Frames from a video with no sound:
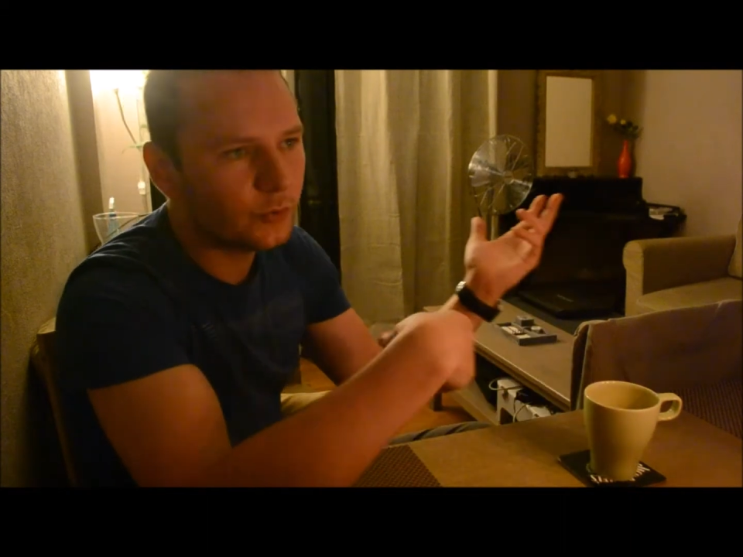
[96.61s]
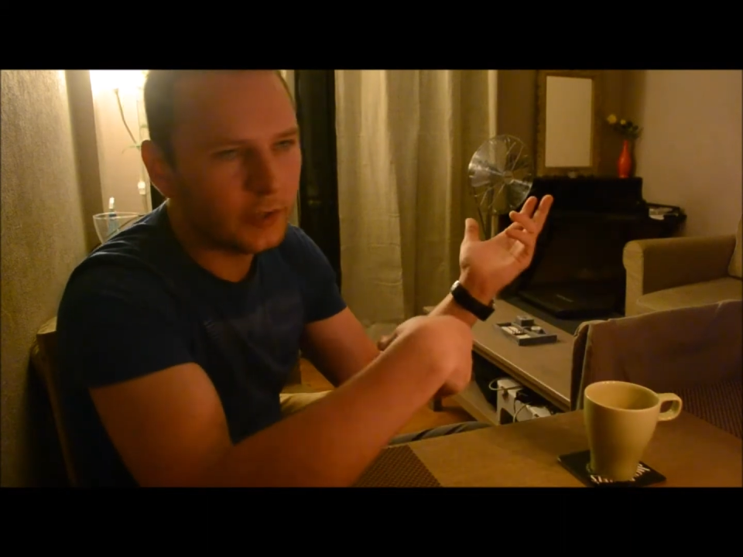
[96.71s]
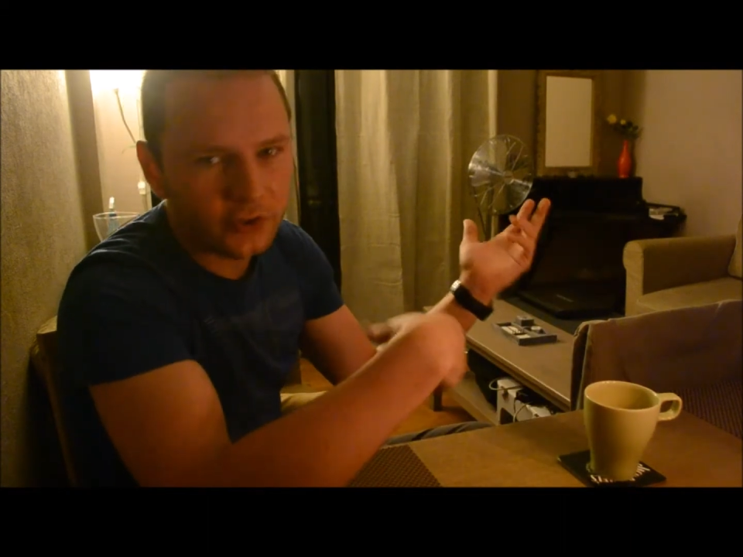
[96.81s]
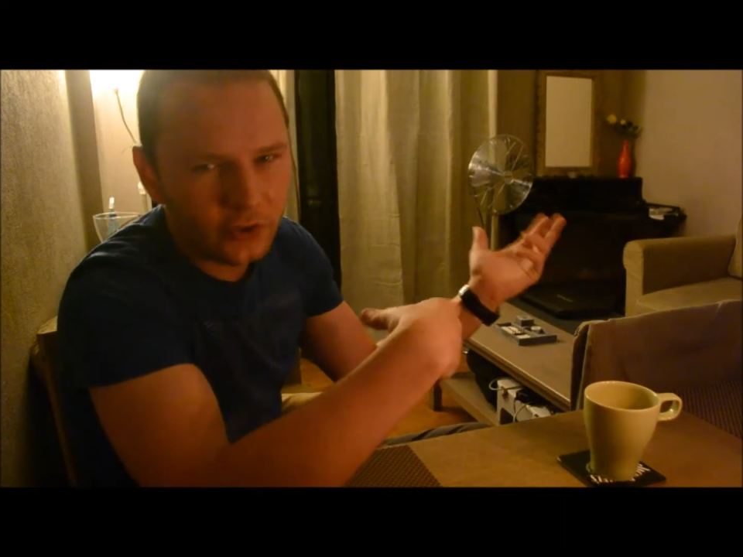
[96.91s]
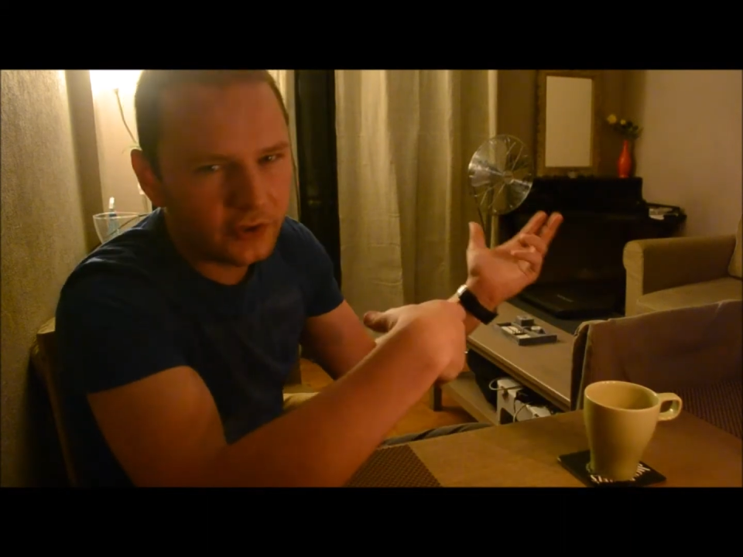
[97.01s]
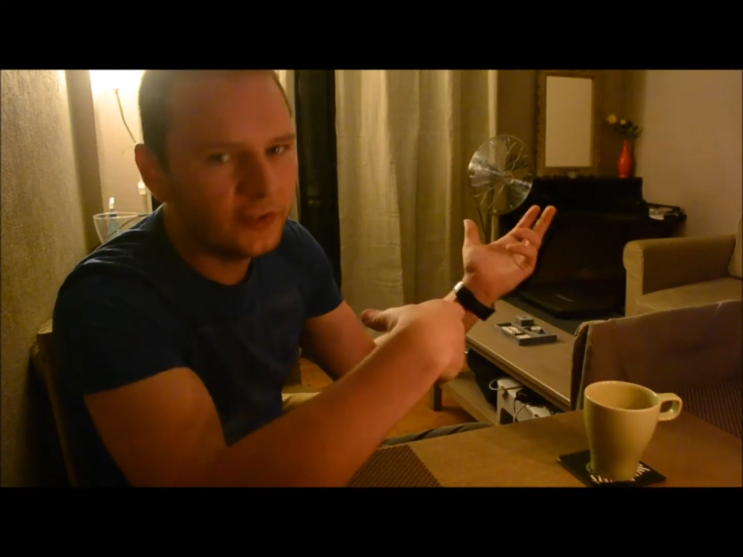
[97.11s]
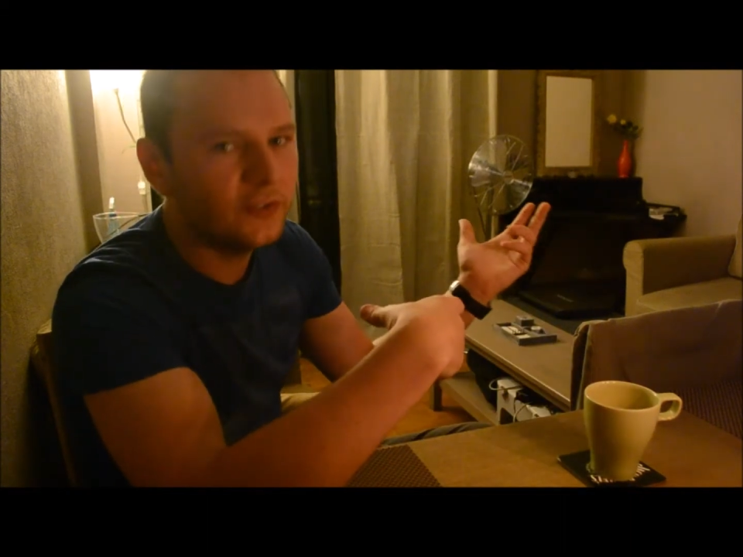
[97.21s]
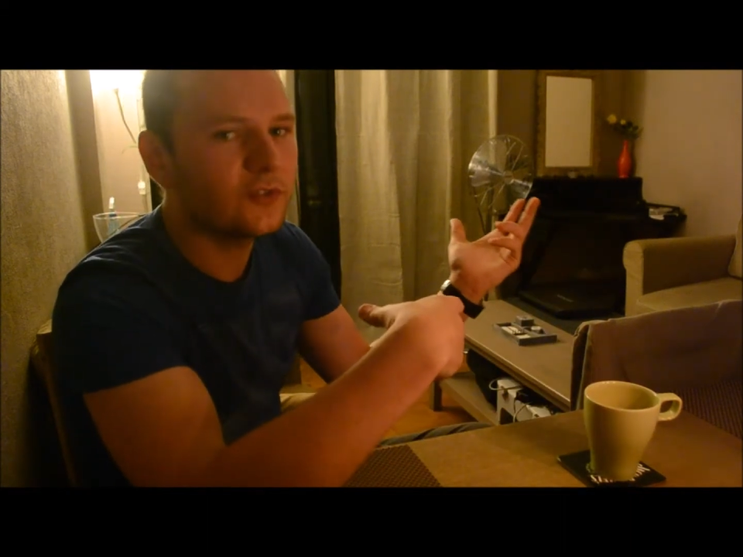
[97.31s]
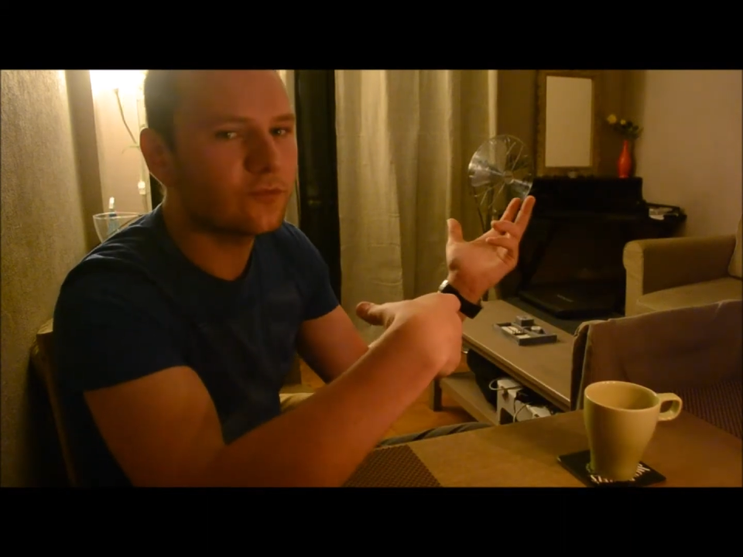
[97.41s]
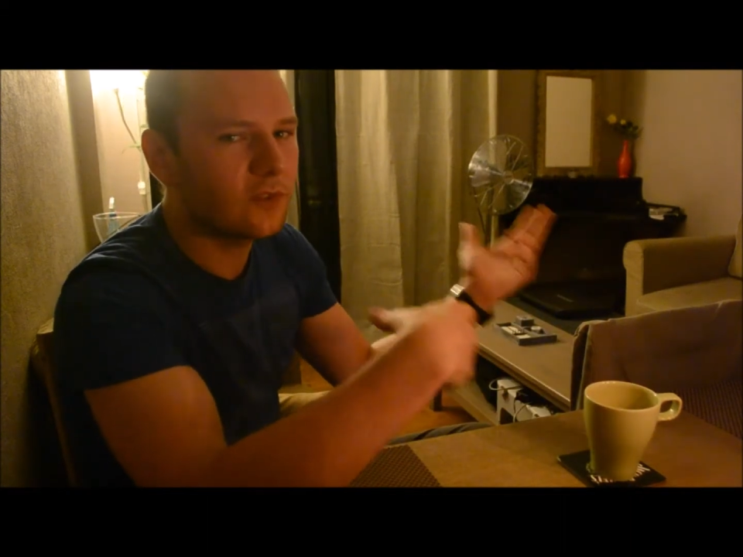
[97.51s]
with
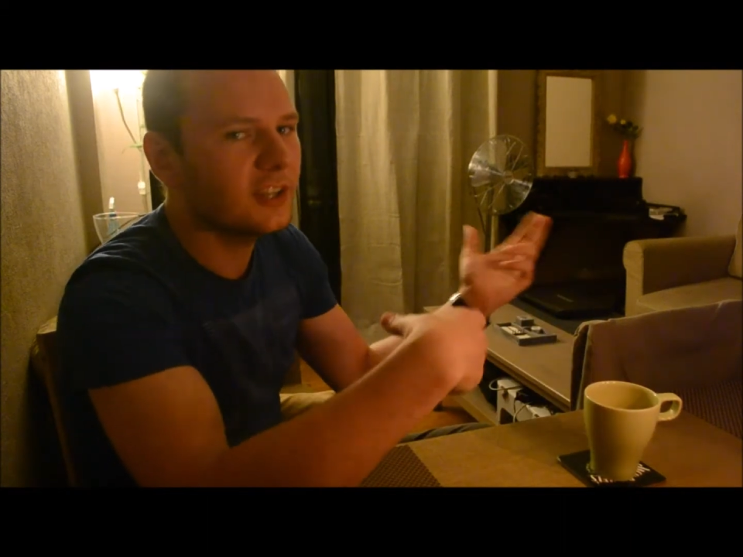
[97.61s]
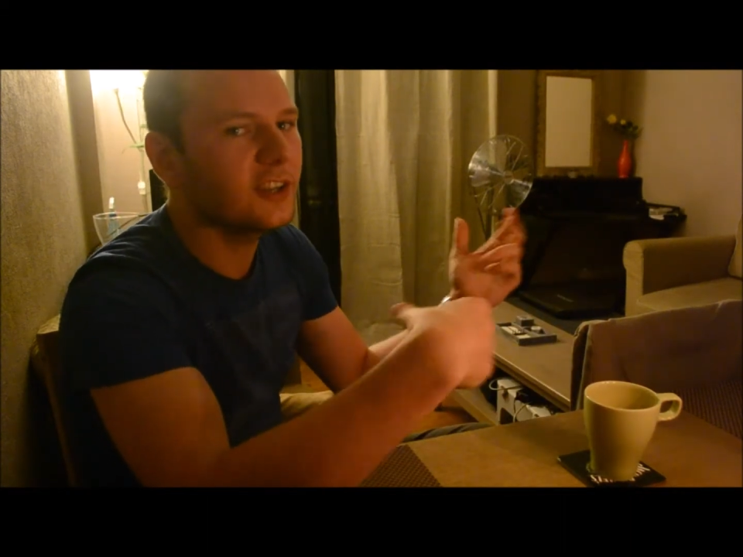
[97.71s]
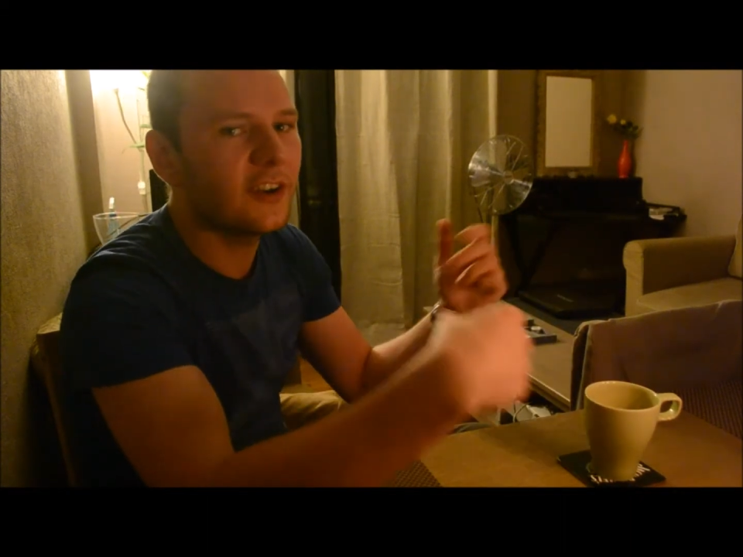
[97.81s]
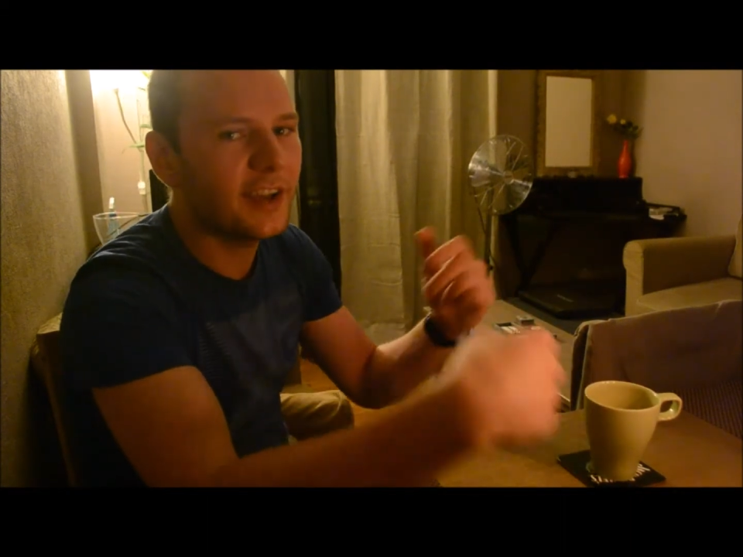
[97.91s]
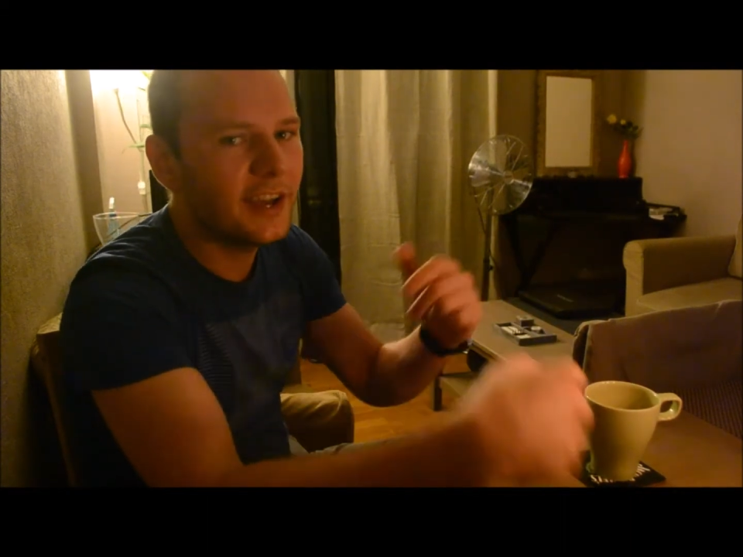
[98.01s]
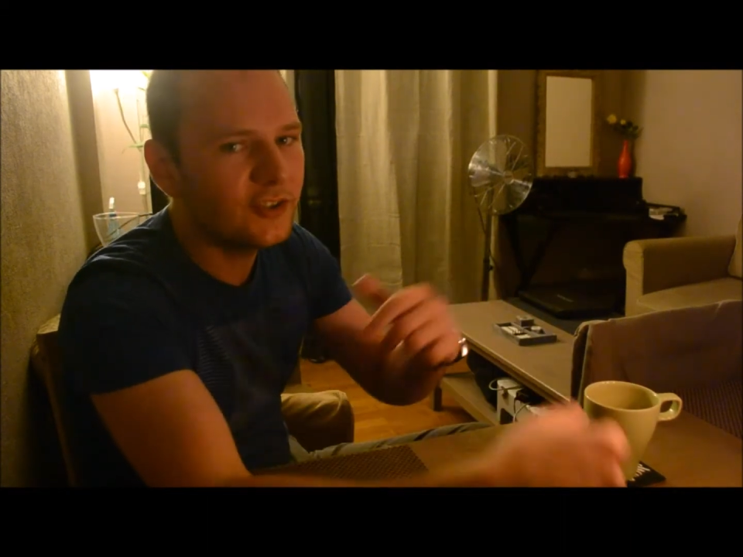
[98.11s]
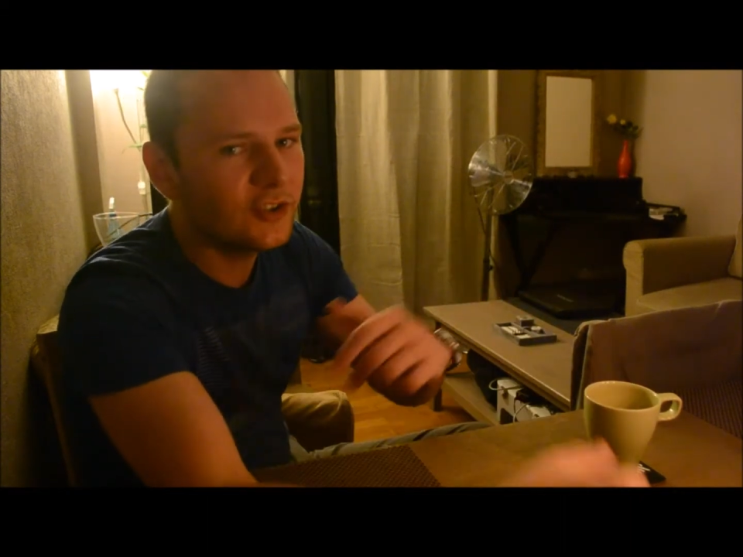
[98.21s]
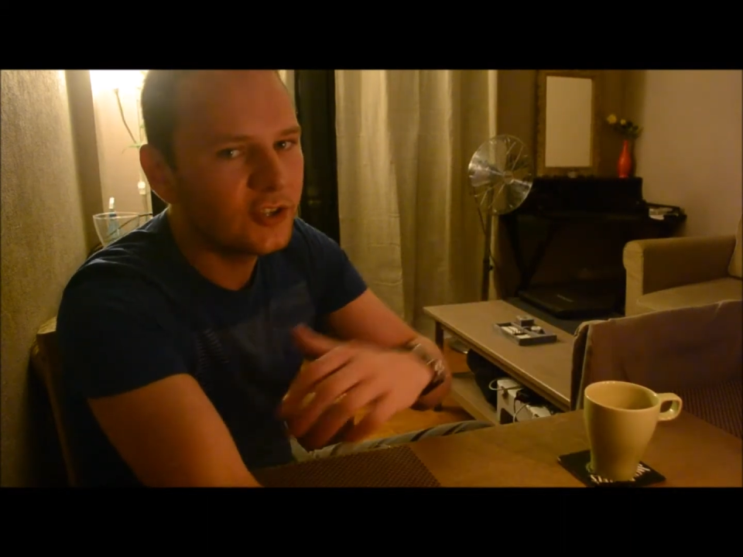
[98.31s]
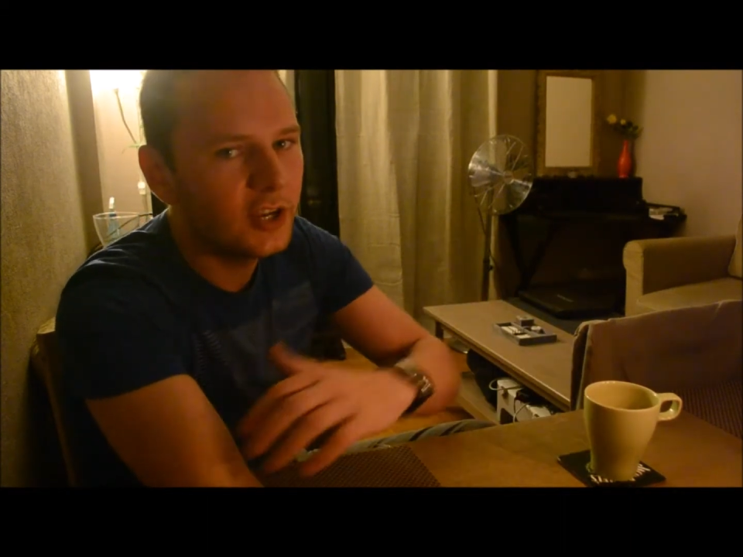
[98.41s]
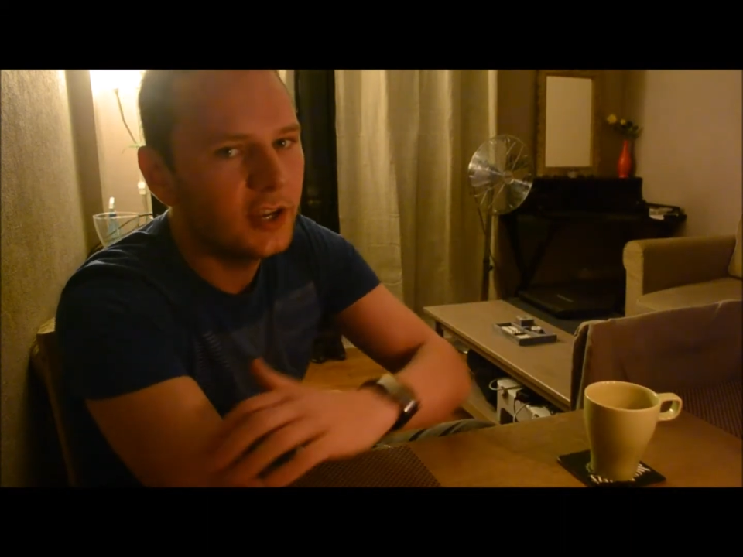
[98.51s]
guns really on edge.